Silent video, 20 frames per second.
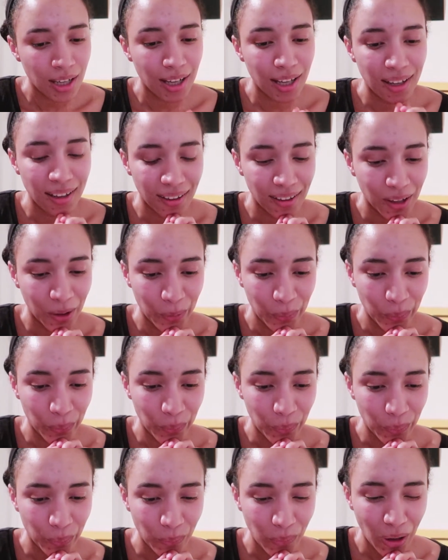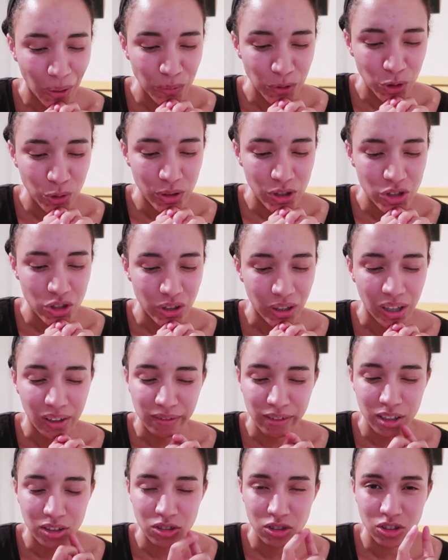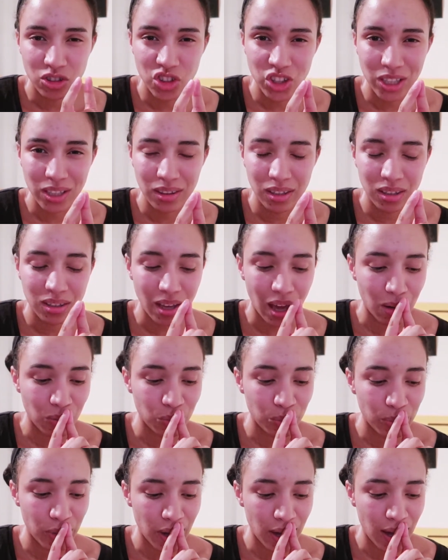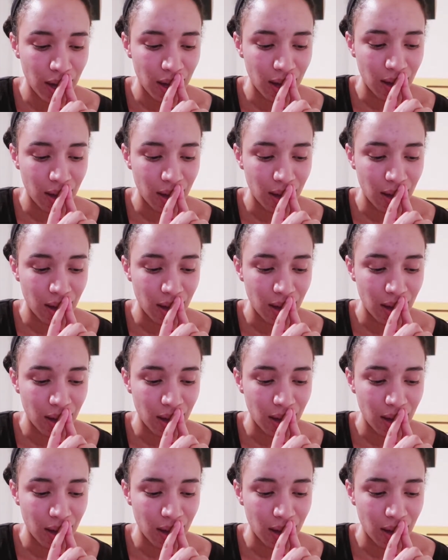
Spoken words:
I'm not quite sure, I've got to check this out, but